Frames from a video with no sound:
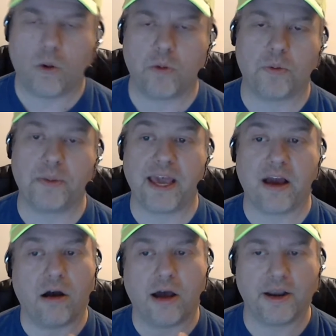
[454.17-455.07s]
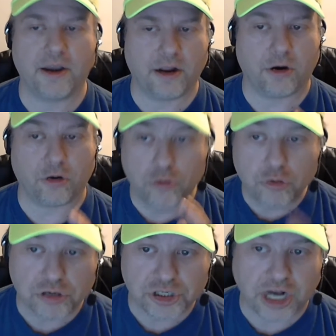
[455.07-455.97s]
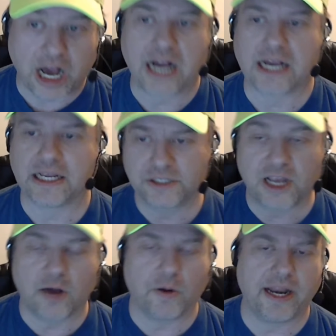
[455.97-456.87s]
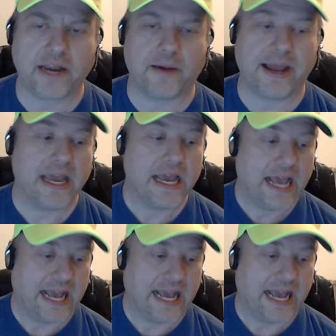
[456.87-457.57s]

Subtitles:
one will be on Urshak, and so on anyway.